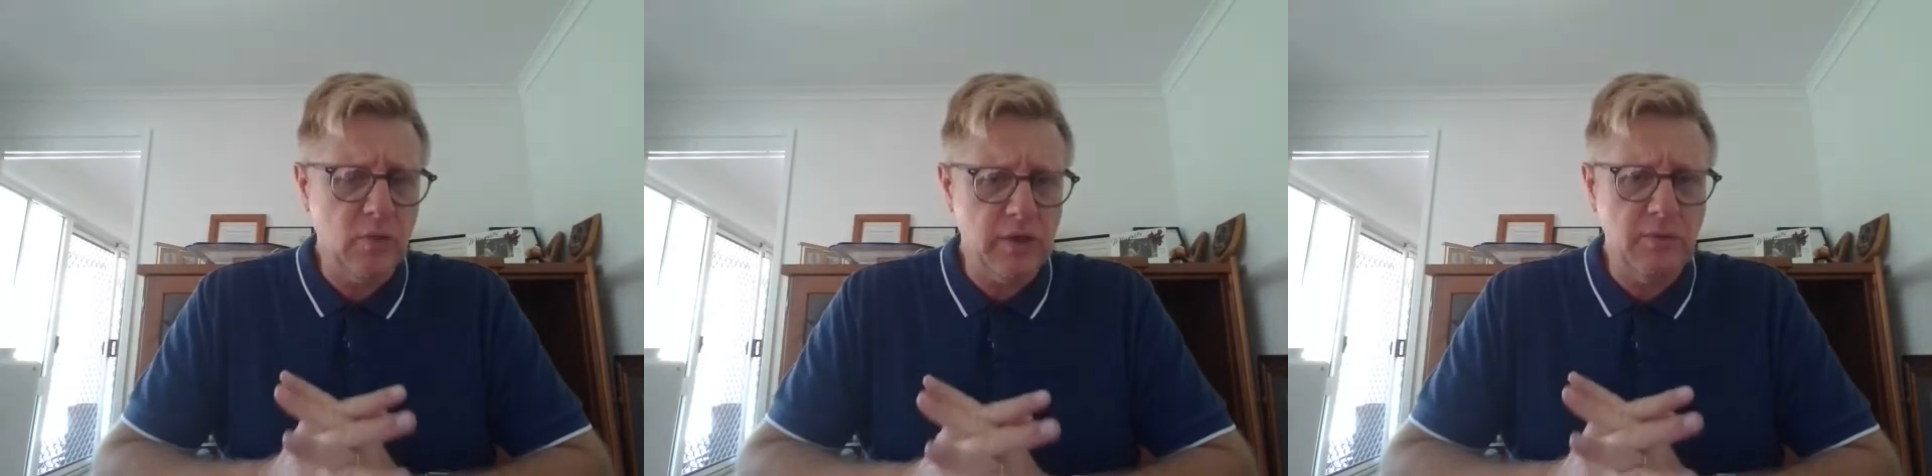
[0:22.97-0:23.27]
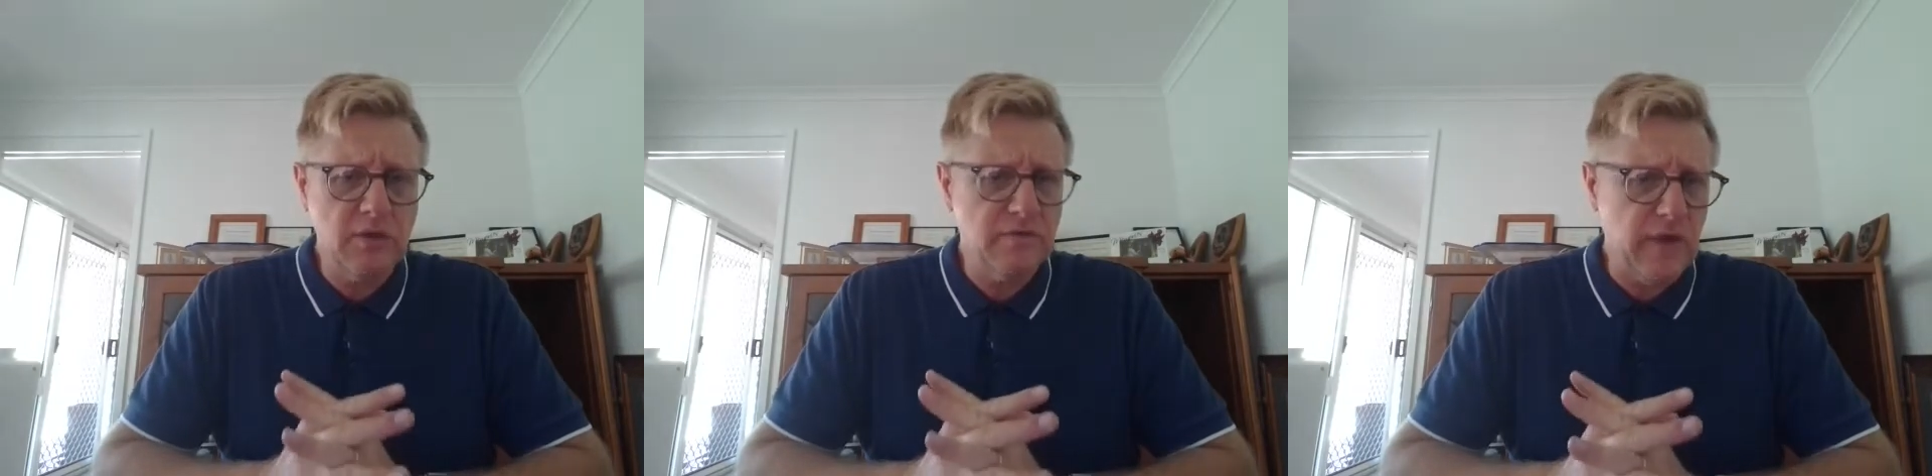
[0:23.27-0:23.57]
one of
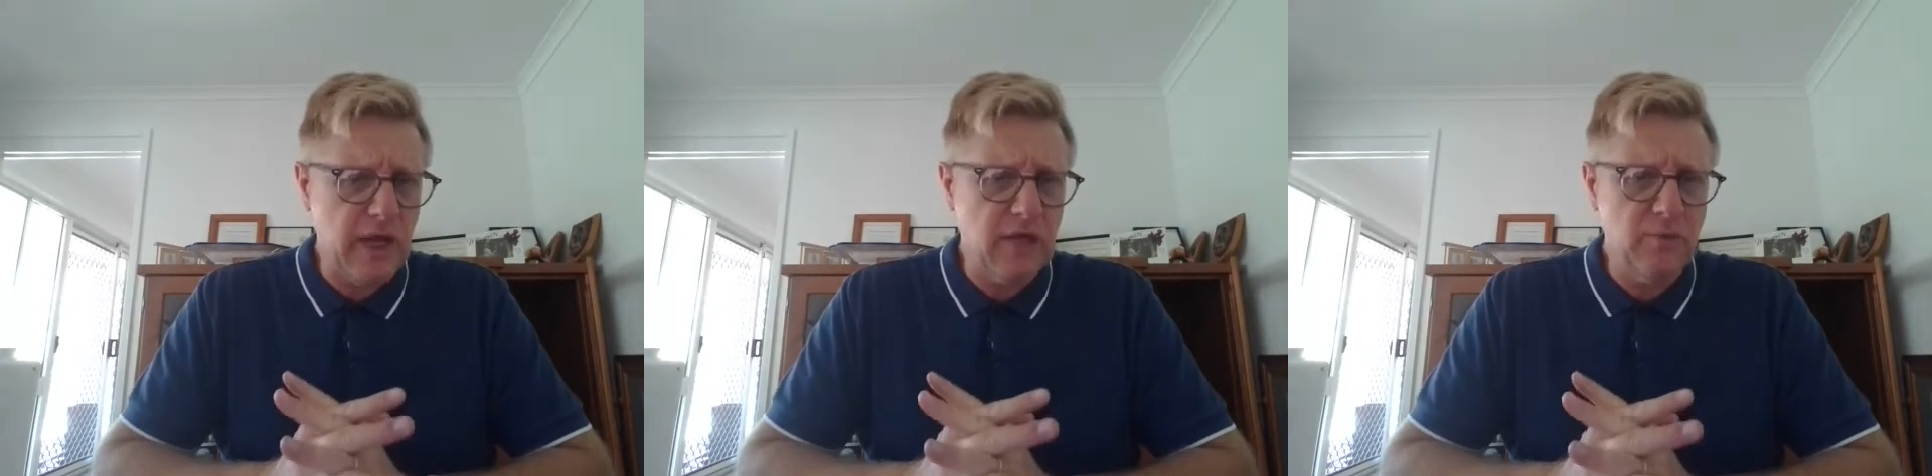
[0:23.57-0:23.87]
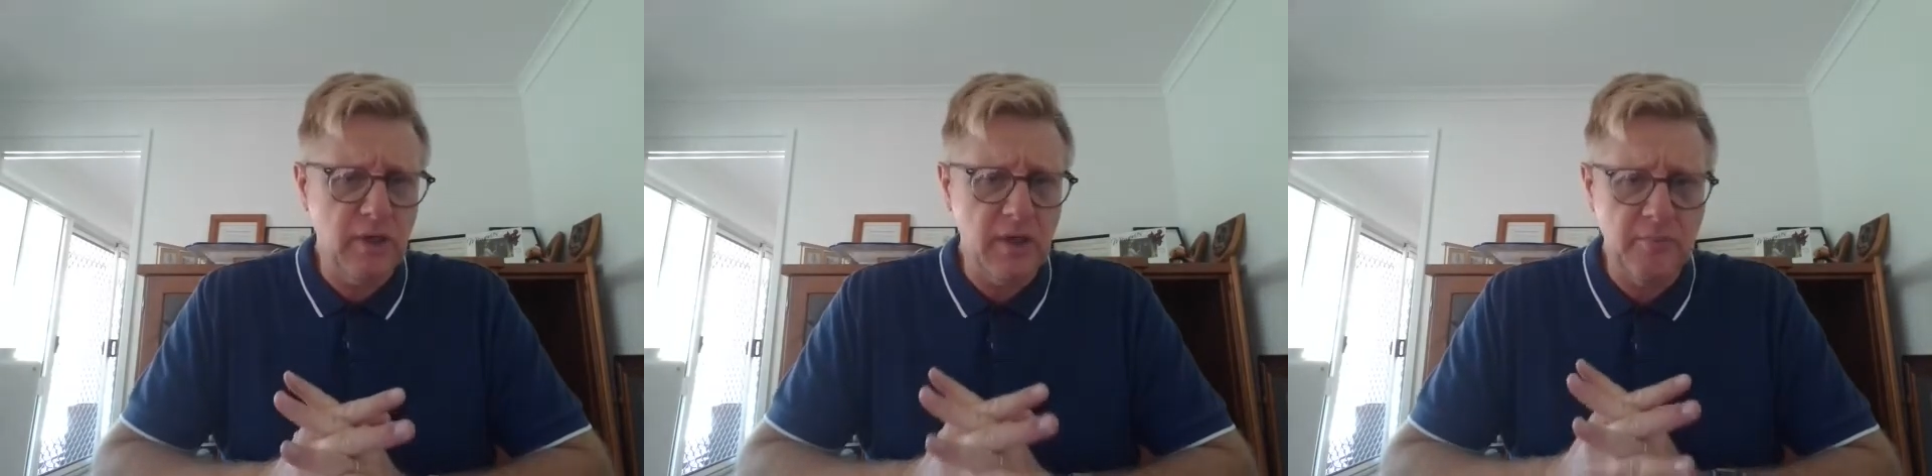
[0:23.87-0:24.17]
the most
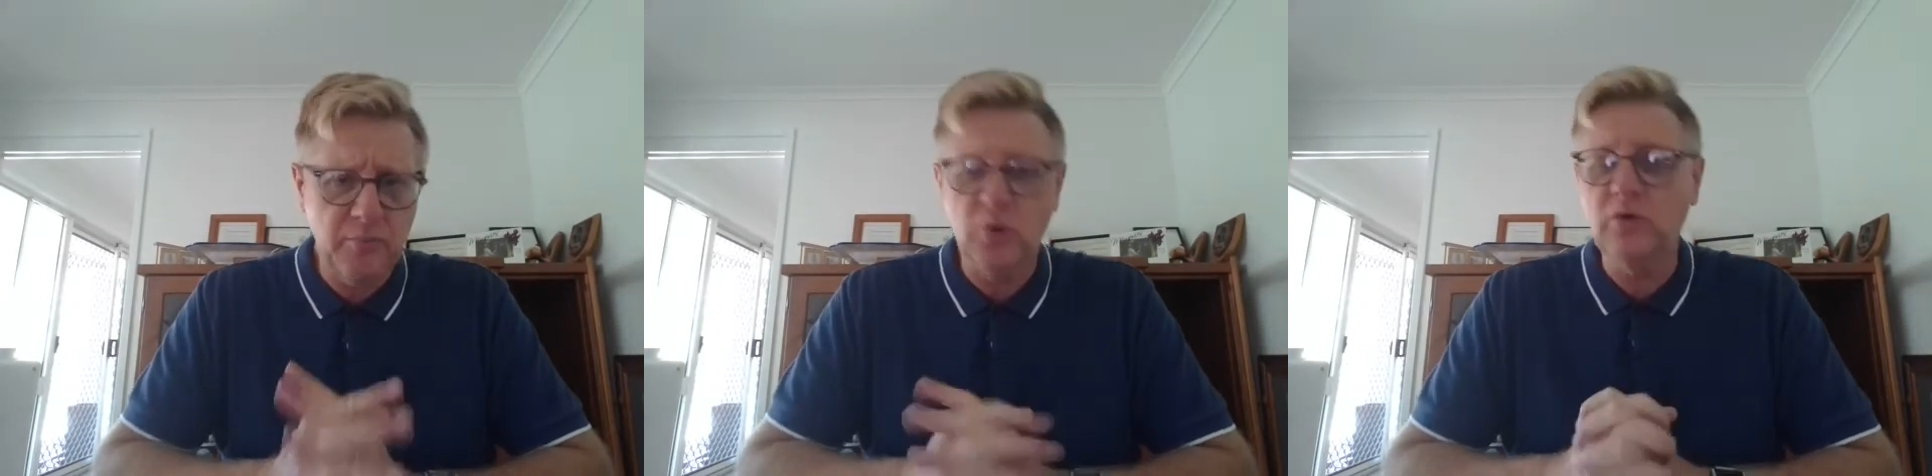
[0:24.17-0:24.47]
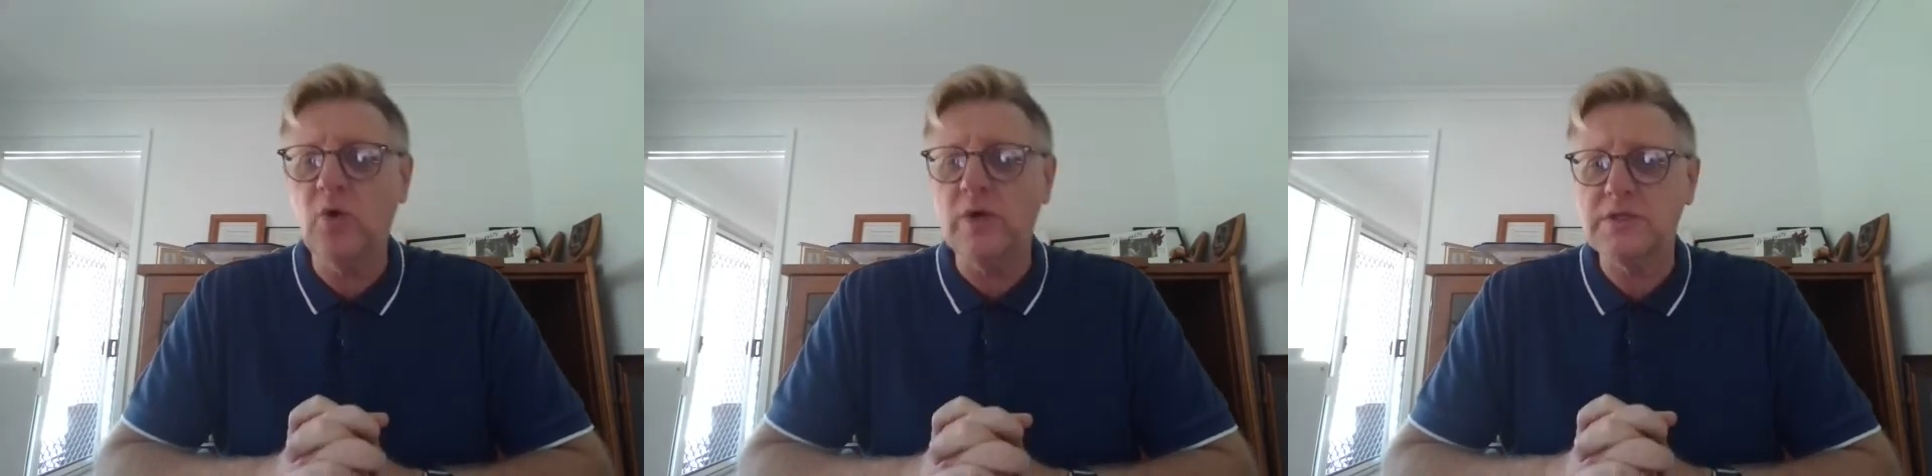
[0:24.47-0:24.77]
valuable and
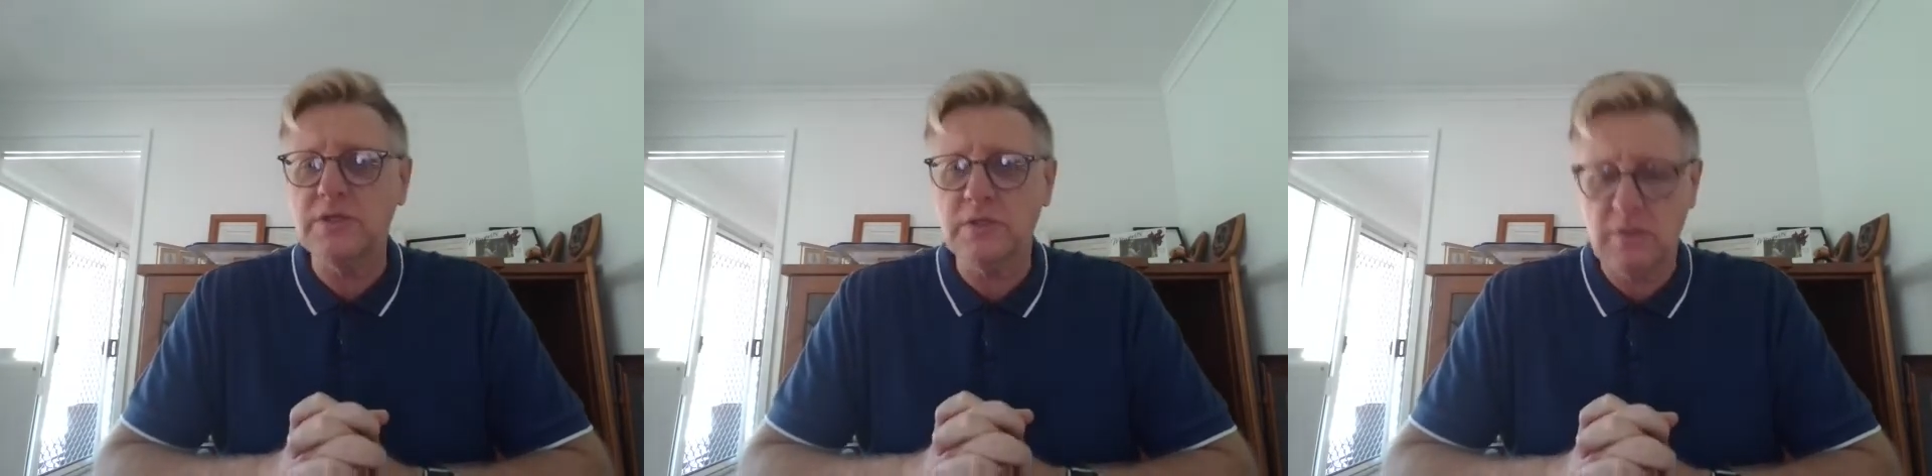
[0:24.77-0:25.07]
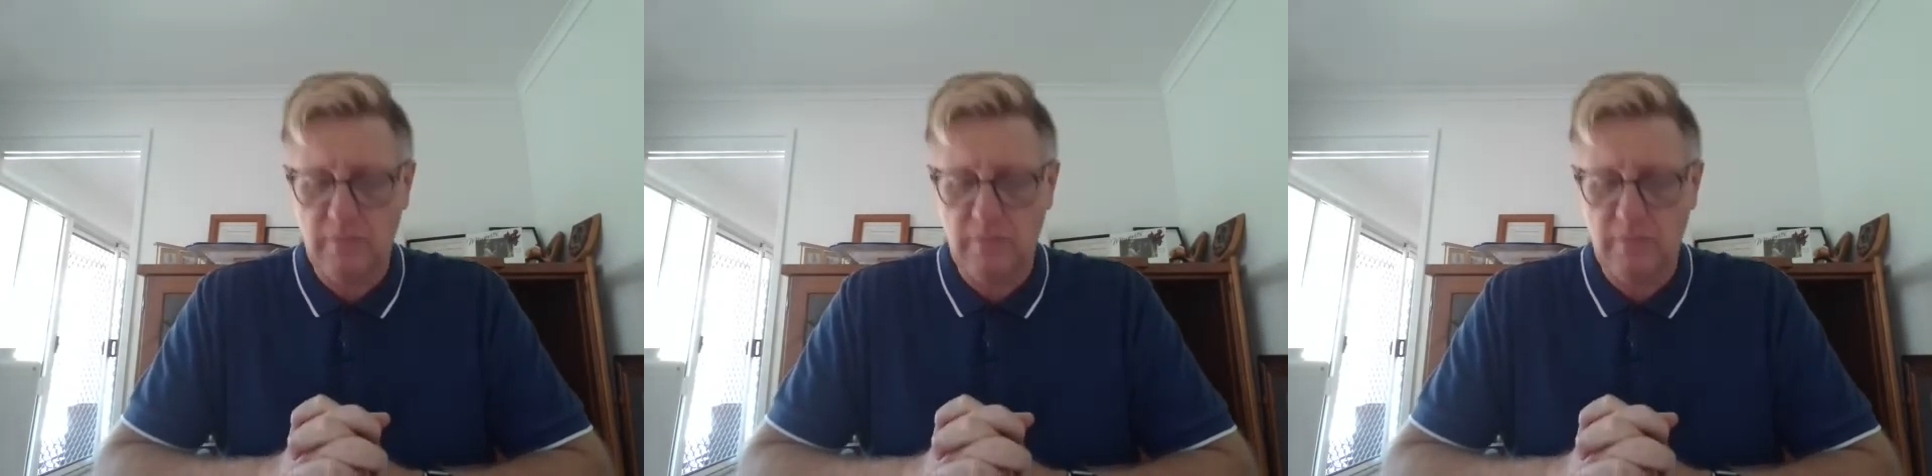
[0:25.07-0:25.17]
important questions